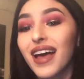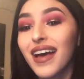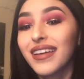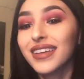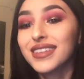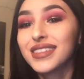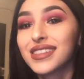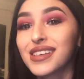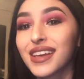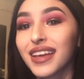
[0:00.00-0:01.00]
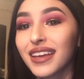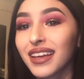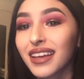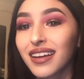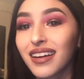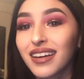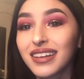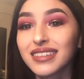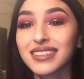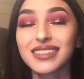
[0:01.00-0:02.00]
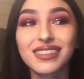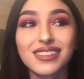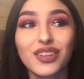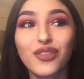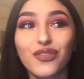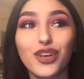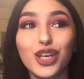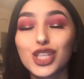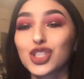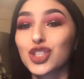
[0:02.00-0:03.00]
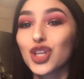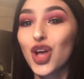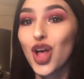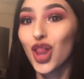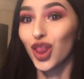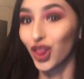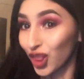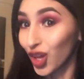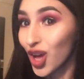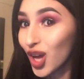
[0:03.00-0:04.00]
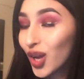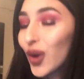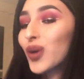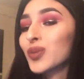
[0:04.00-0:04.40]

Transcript: that is it, guys. This is the finished look.